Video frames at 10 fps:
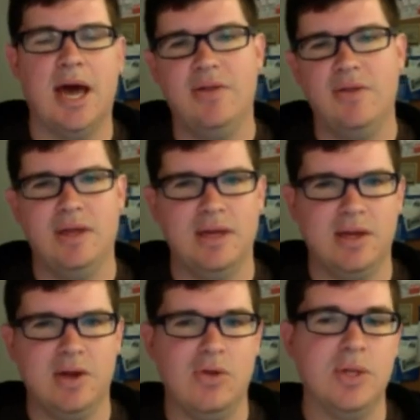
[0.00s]
I think
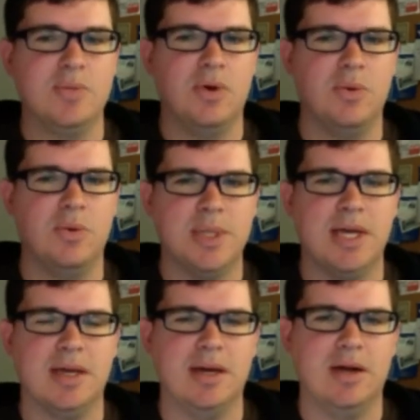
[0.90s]
this photo was
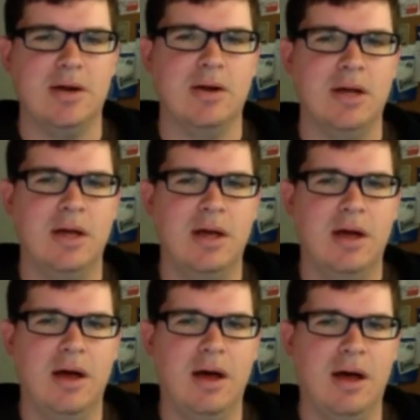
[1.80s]
taken here.
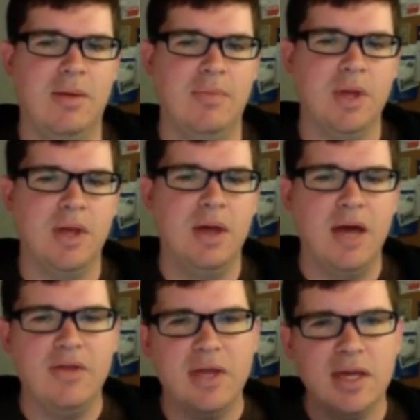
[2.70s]

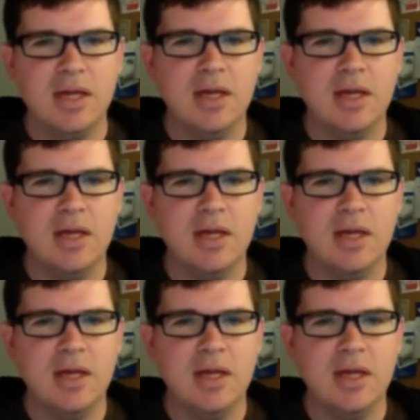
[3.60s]
I think,